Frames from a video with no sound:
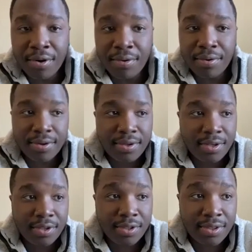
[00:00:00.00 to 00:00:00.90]
these
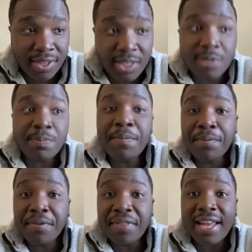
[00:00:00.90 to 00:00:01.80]
people that don't
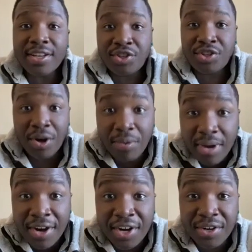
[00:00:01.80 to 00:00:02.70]
understand and that
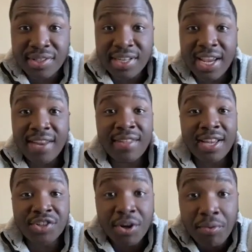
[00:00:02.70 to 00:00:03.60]
don't want to
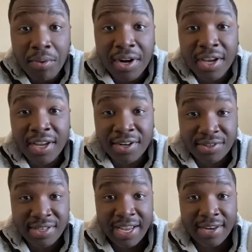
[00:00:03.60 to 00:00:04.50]
understand. Use that
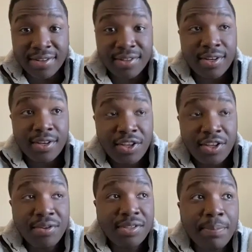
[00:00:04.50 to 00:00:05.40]
privilege to do that
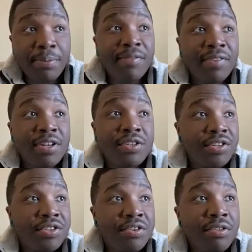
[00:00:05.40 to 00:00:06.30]
because
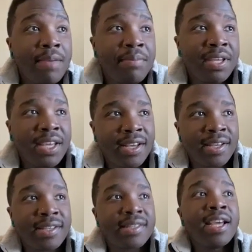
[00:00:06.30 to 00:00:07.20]
that's what you can do to
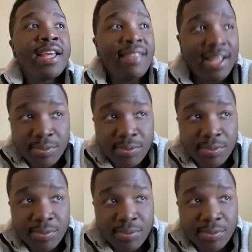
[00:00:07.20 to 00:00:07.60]
help us.